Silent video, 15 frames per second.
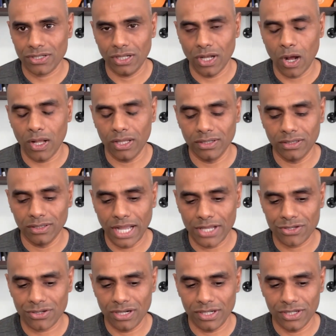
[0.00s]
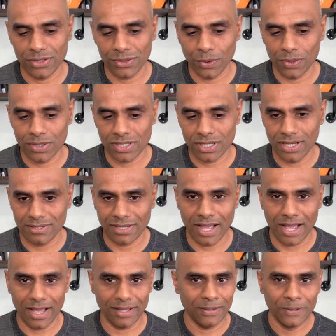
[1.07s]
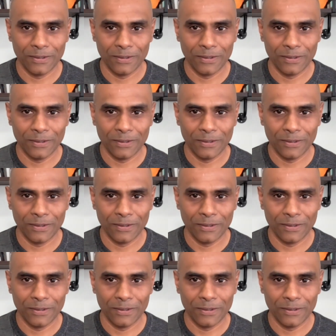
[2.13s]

all the natural resources. And